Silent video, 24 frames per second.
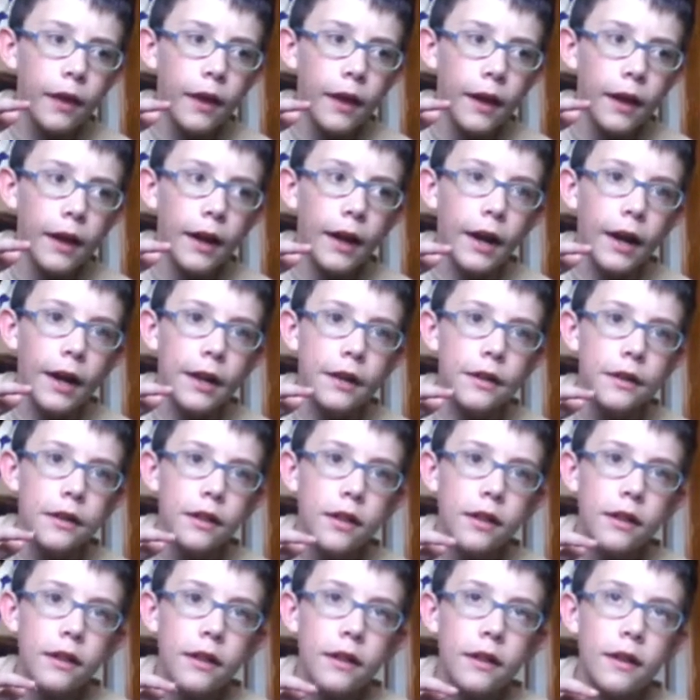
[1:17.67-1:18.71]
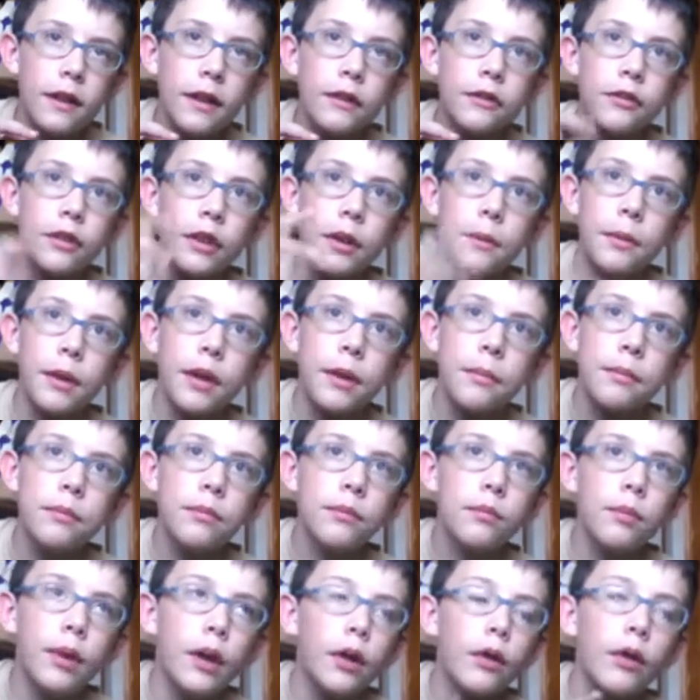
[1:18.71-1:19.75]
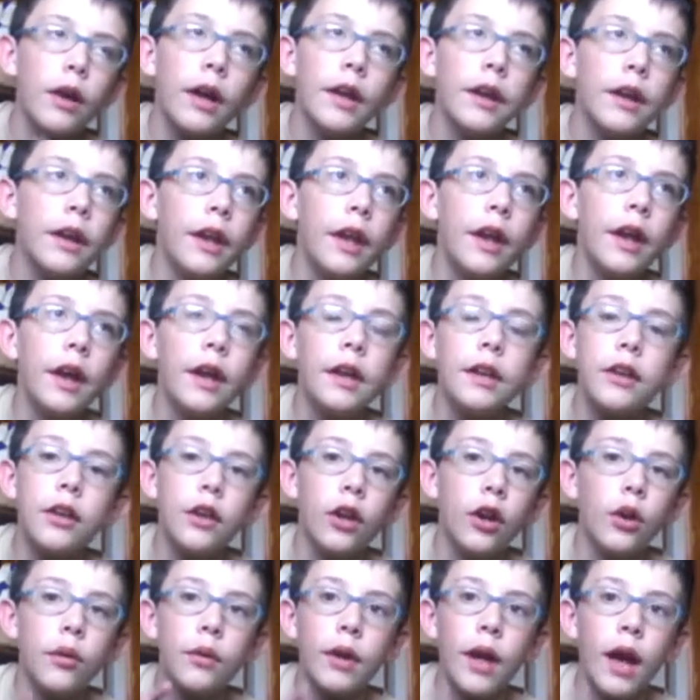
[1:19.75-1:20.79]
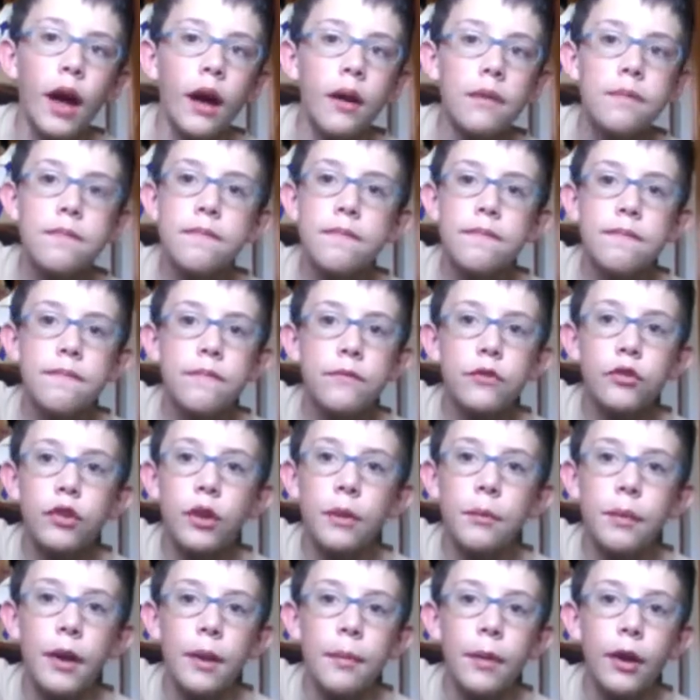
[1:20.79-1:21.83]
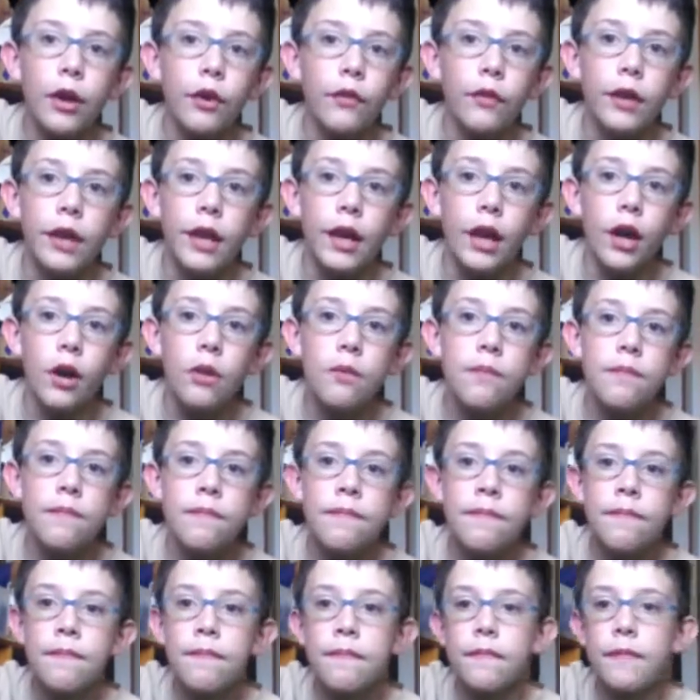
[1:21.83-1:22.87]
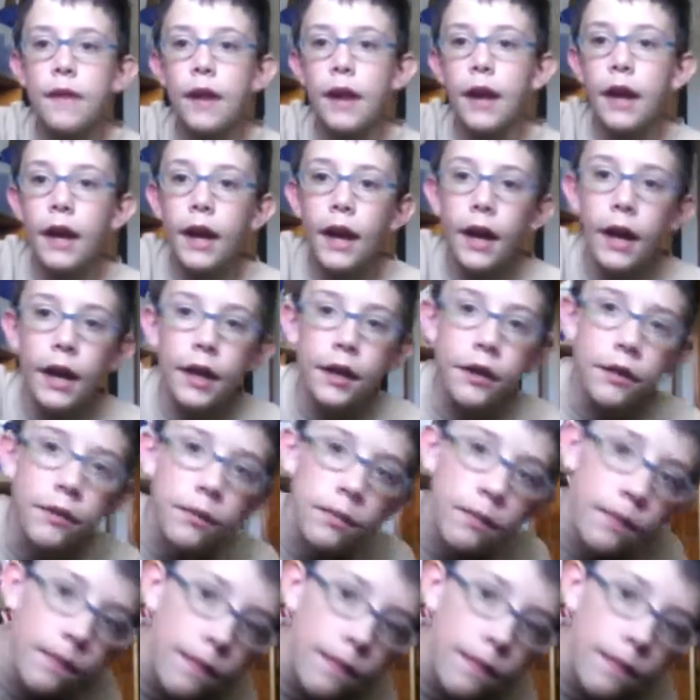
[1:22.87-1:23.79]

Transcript: and it's going to be better edited, you know, yeah. It's going to be a better video and